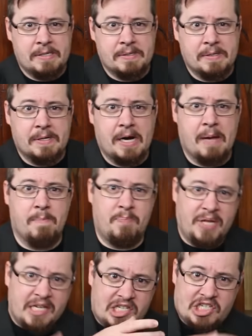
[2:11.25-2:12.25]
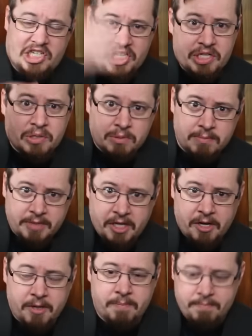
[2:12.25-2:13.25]
or a big steel, you
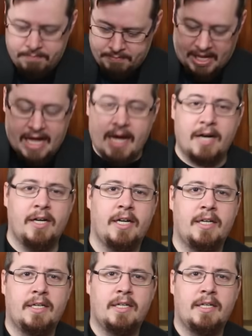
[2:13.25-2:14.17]
know, bar,